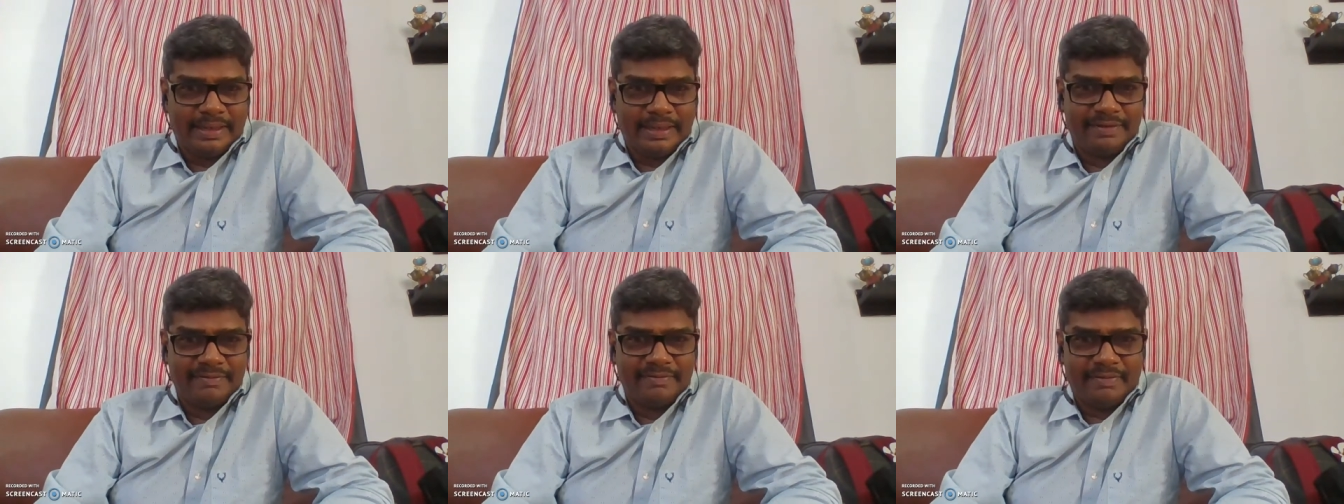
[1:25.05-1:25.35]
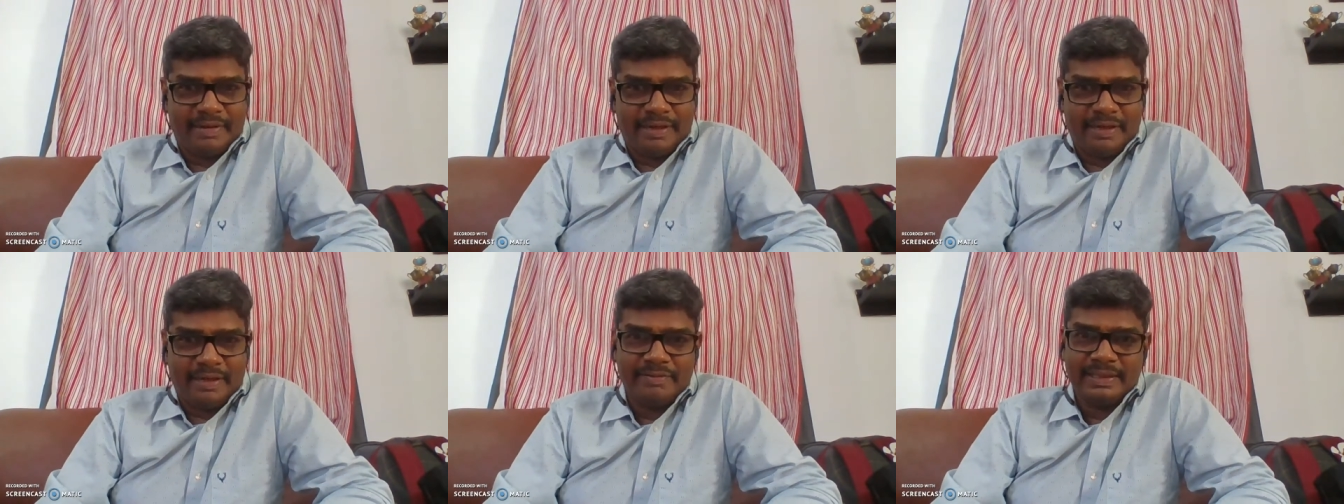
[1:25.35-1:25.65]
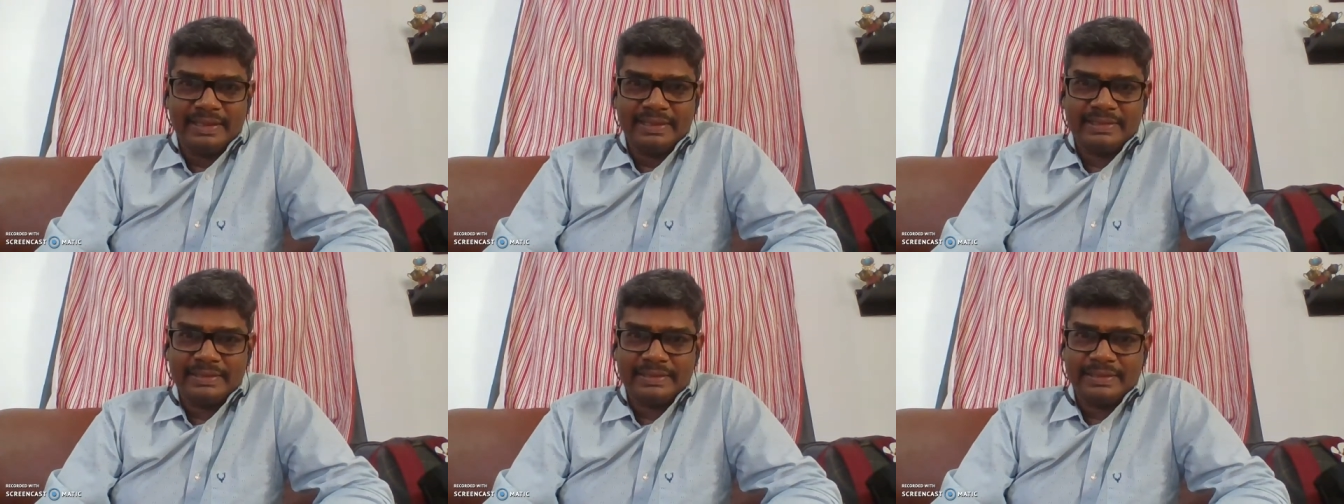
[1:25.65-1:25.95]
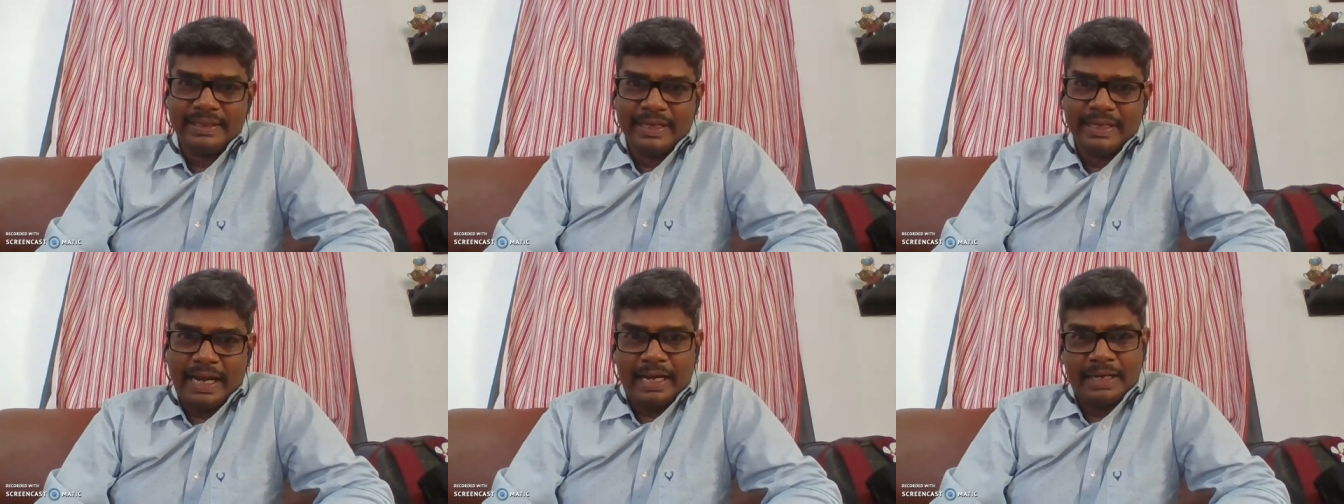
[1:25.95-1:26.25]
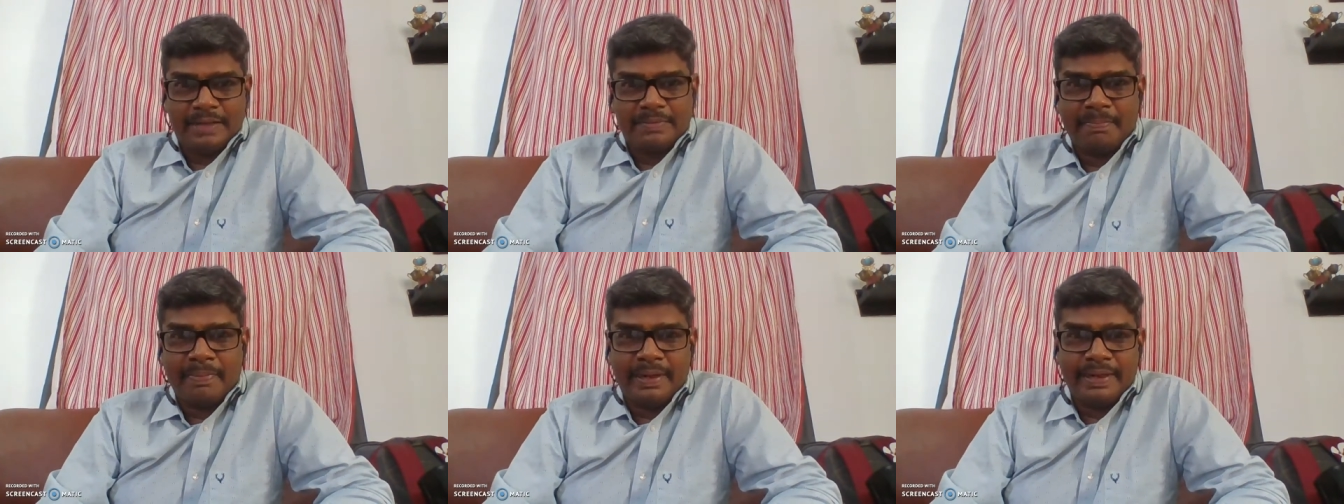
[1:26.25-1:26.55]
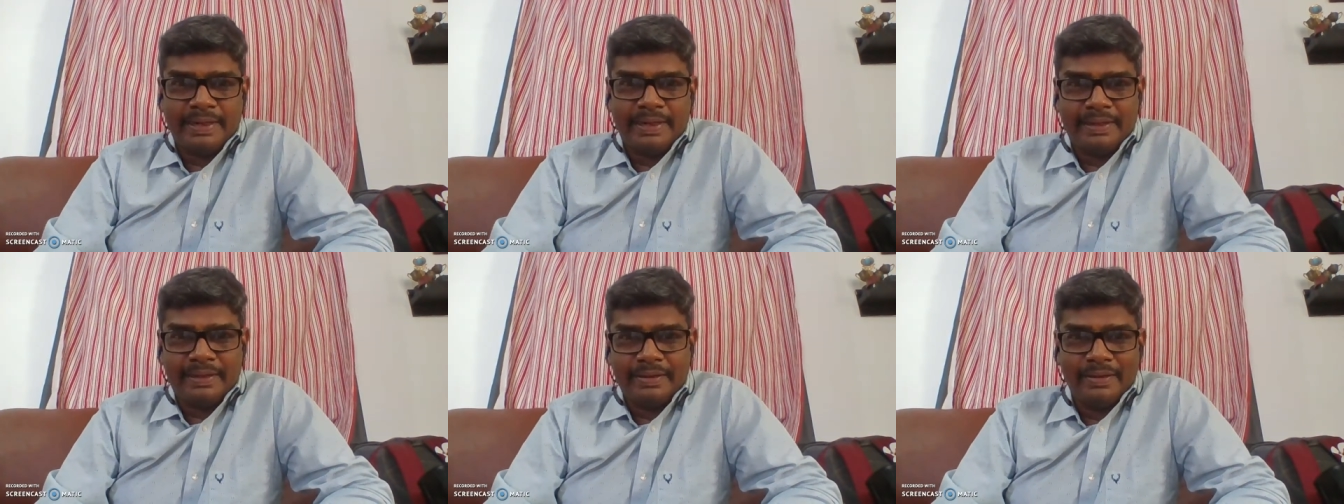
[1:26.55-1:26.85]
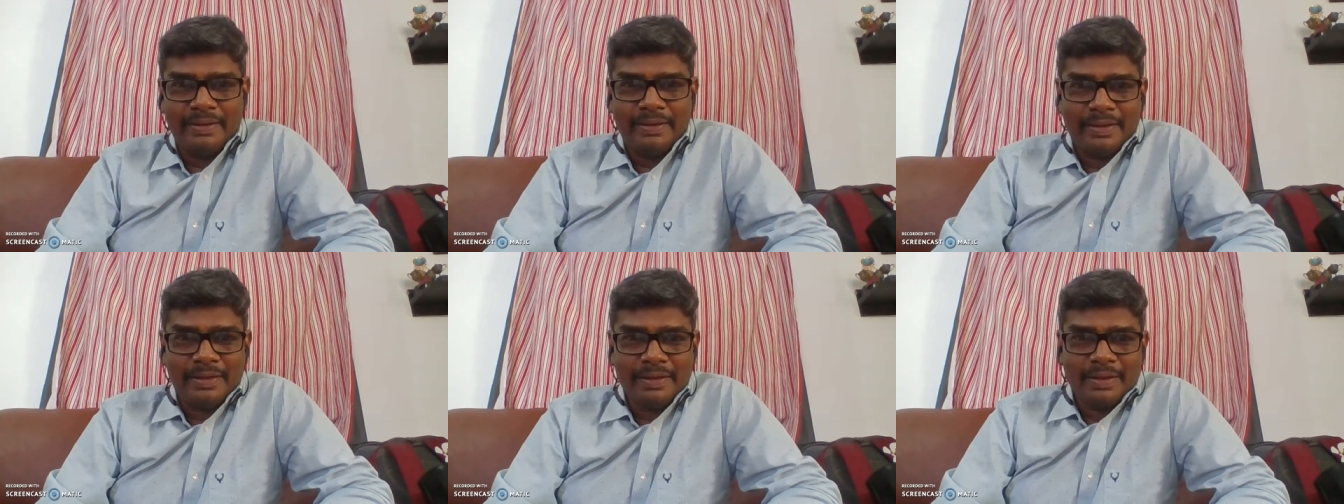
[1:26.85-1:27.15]
I have always
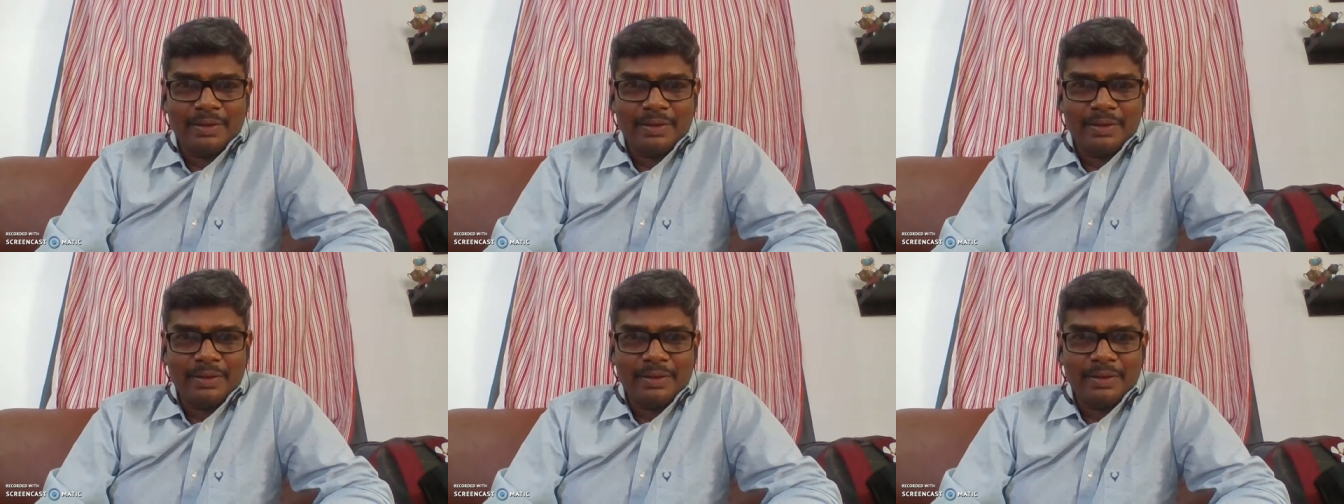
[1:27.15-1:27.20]
admired